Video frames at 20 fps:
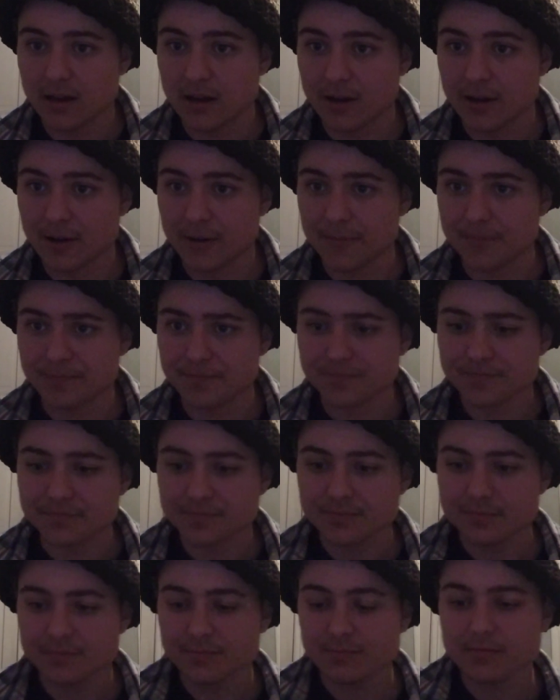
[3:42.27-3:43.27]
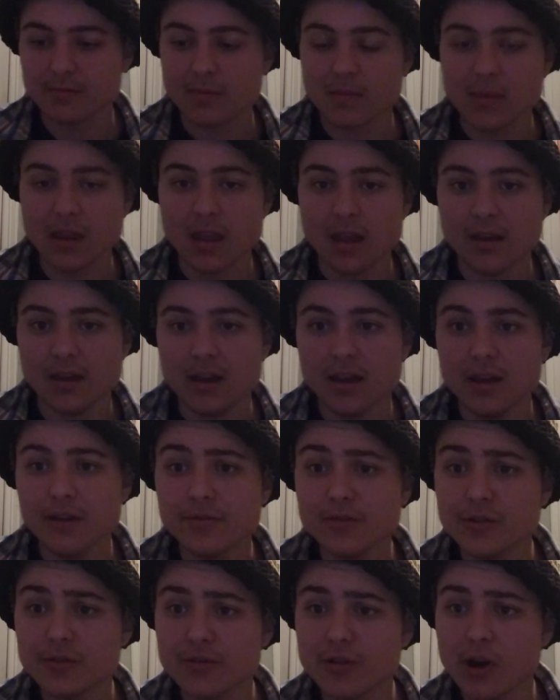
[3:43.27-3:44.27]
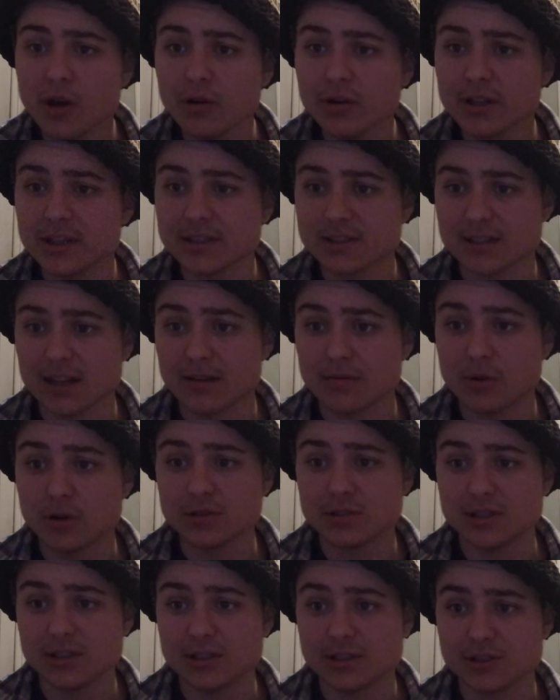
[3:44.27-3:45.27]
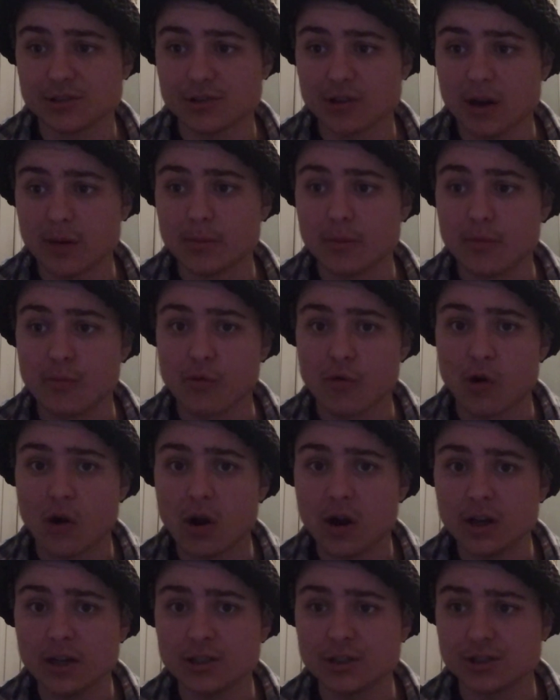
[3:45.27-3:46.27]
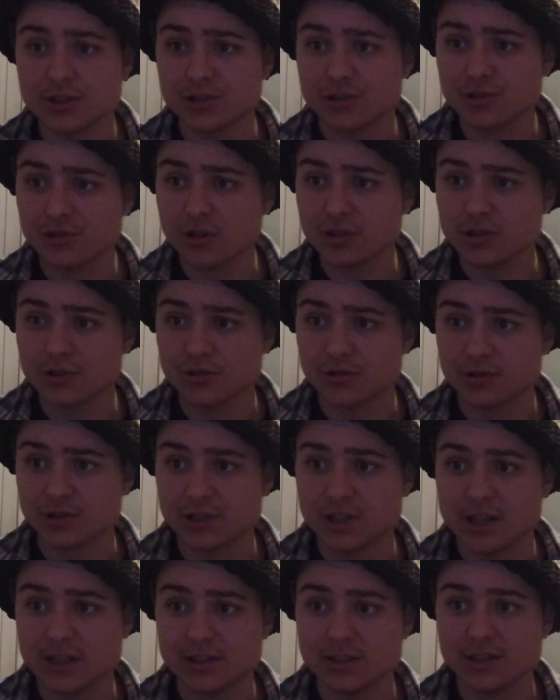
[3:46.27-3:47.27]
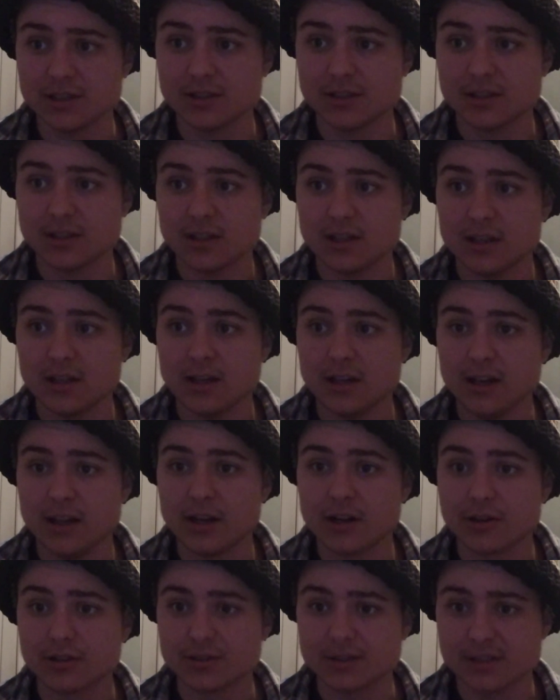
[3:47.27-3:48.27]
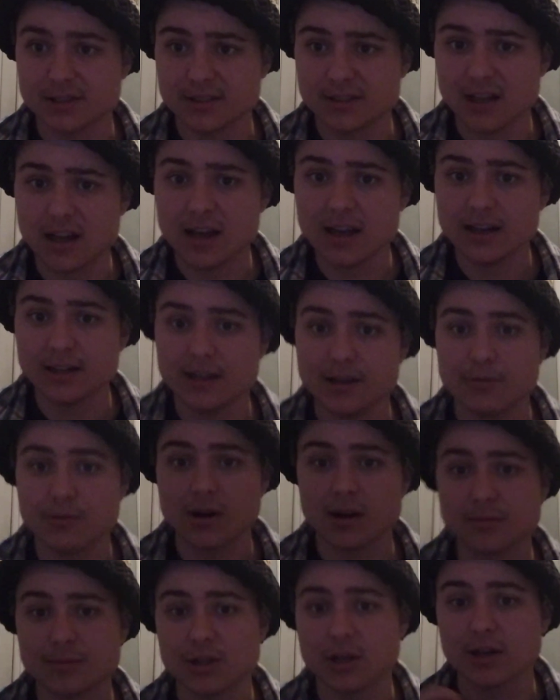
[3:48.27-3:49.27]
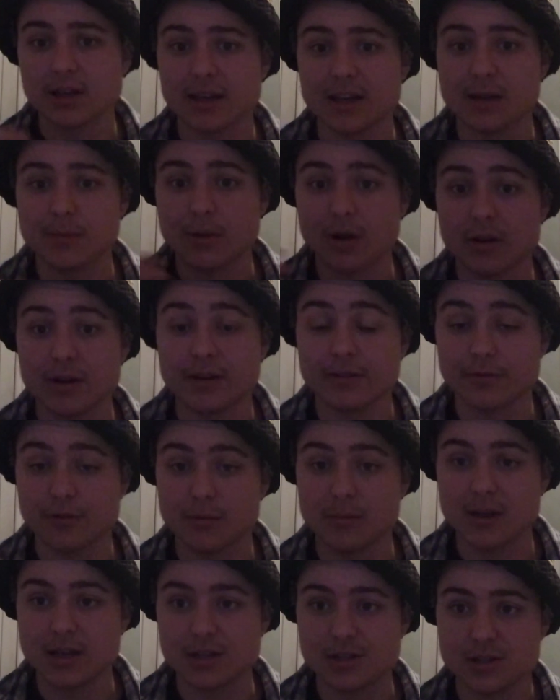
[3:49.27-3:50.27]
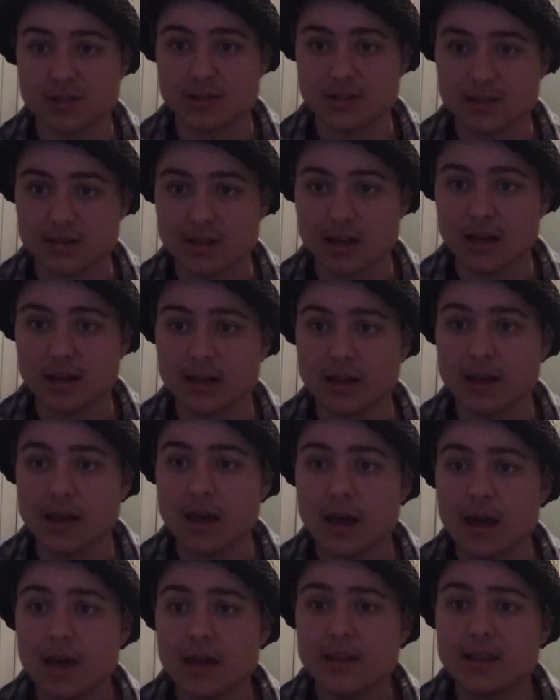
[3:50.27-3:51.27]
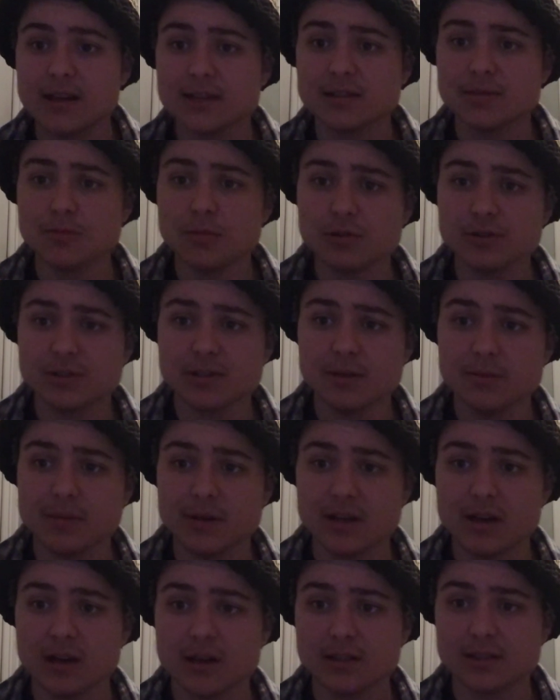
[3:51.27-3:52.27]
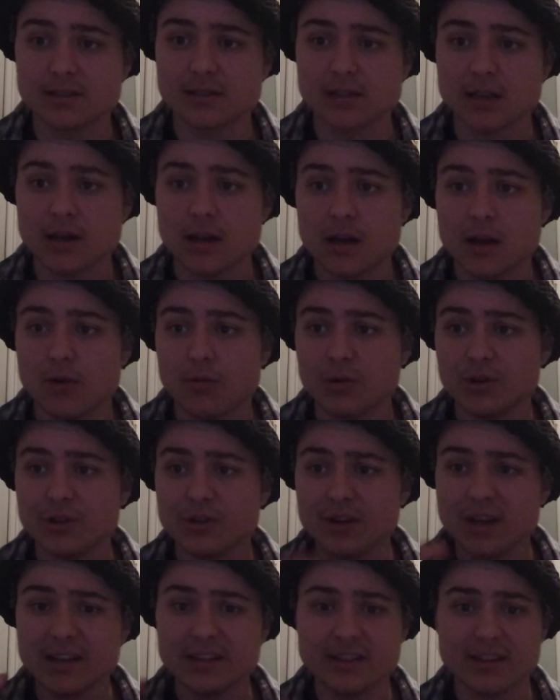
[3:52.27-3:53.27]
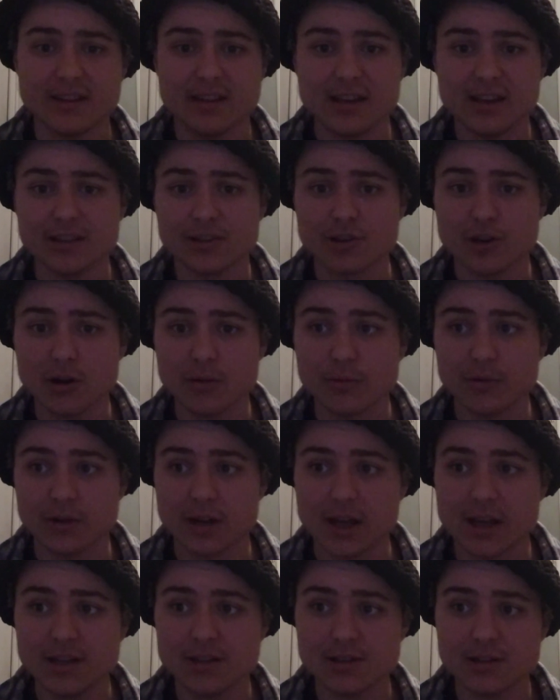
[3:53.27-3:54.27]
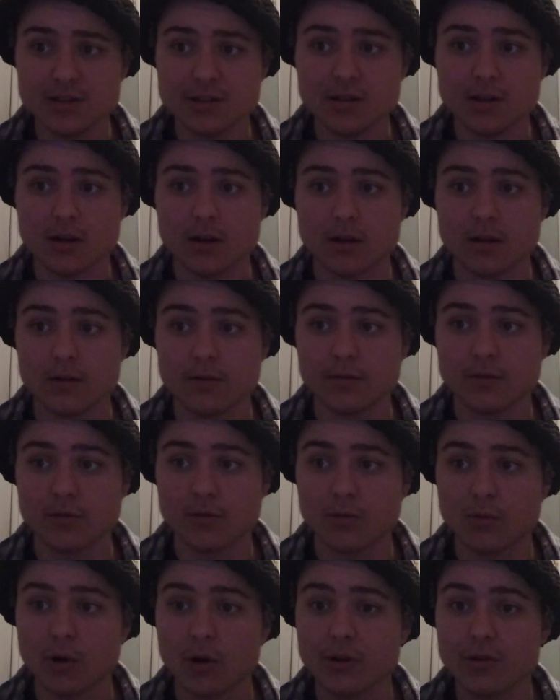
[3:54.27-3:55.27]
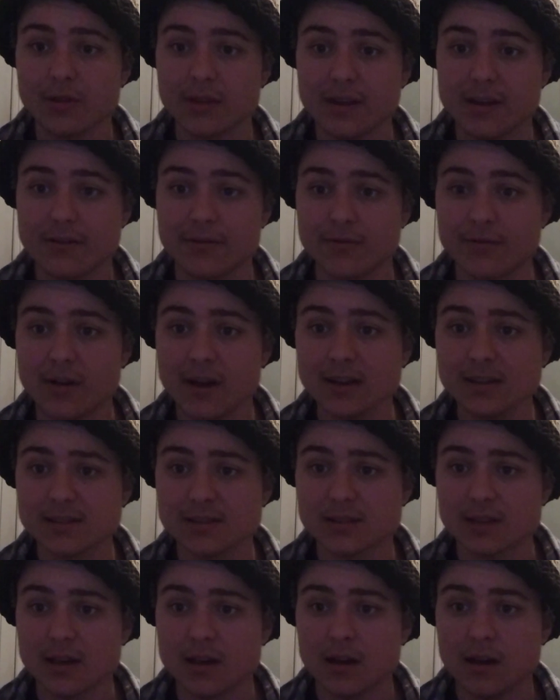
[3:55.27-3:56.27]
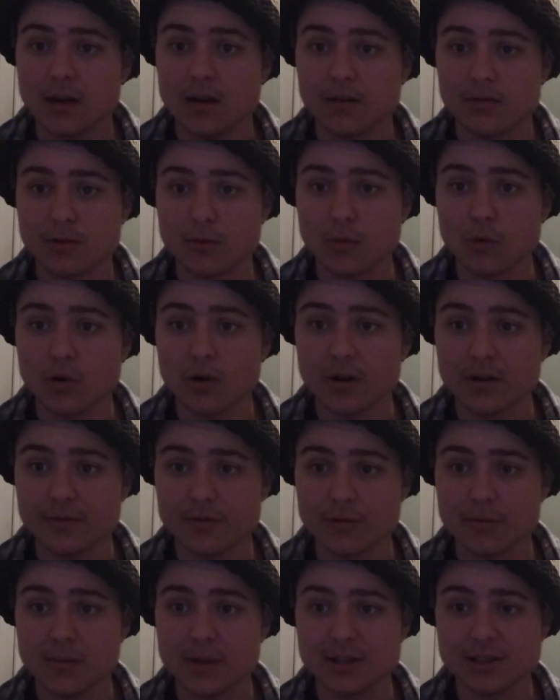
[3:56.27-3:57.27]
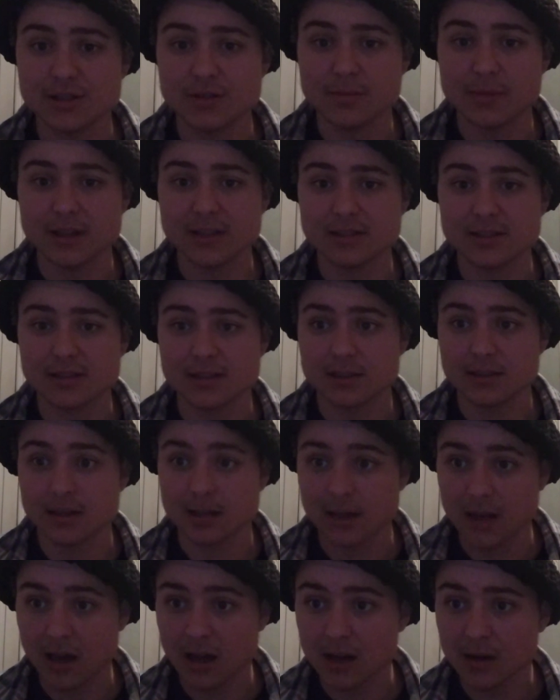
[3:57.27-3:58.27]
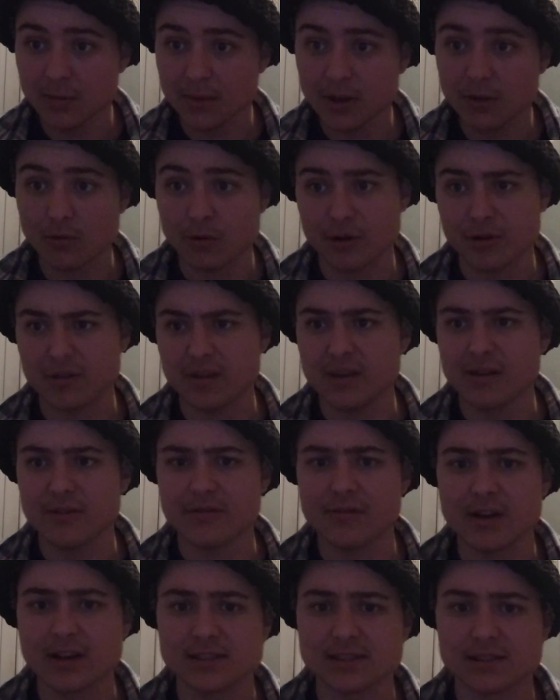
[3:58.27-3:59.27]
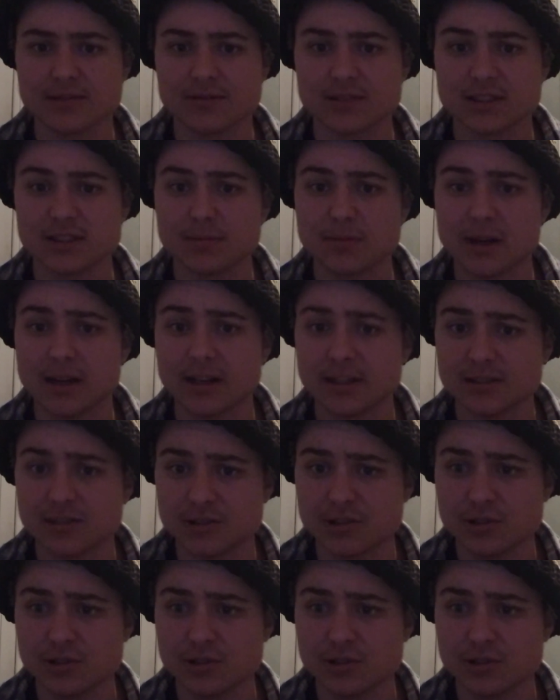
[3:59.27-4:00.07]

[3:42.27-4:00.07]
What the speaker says: Um, if you've noticed, I mostly describe broad structural changes in our society when I'm talking about information society. That's mostly because when you get to the interpretation of what are the effects of a more information based economy, what are the effects of expanded